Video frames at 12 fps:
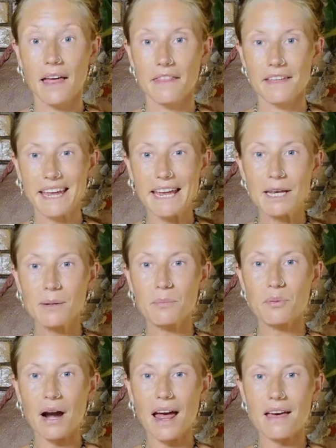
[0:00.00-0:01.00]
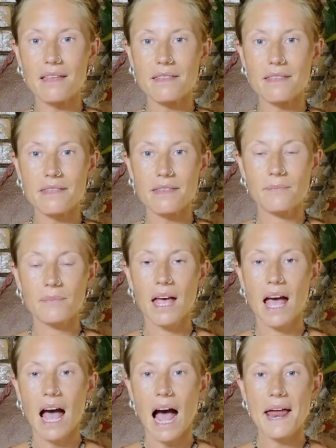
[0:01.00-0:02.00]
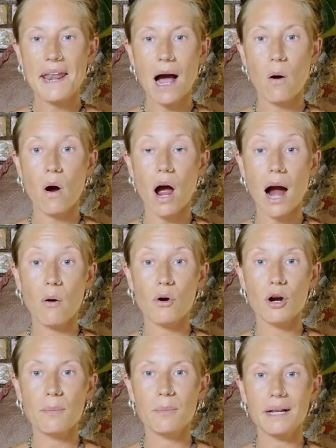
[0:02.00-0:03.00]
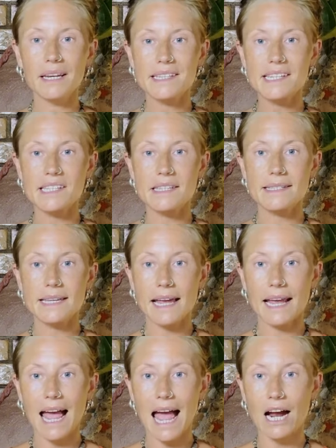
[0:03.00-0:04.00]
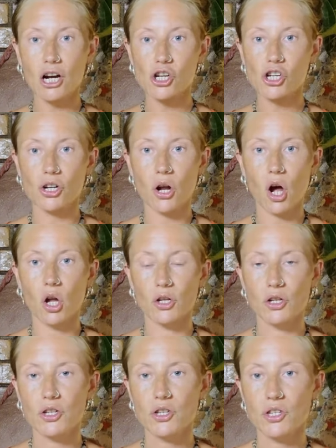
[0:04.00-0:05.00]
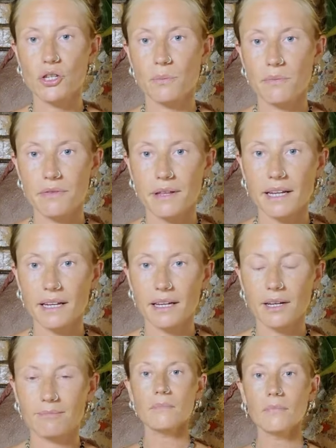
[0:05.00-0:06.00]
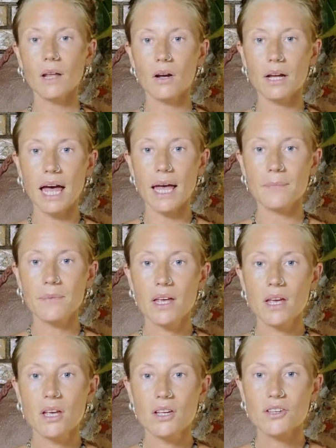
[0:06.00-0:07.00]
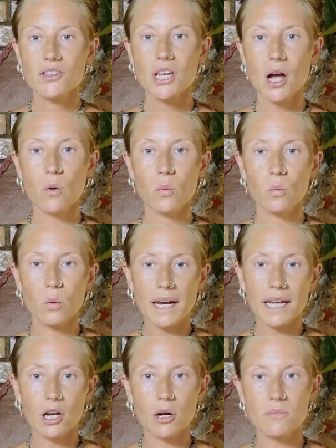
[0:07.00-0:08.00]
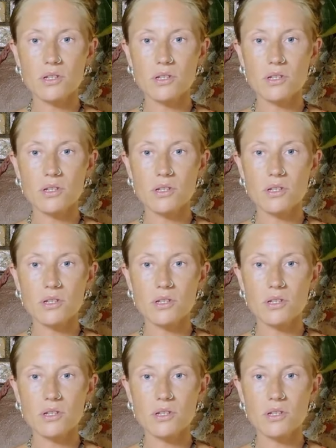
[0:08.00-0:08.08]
the in-breath, and our ability to take action on something. Okay, so when it comes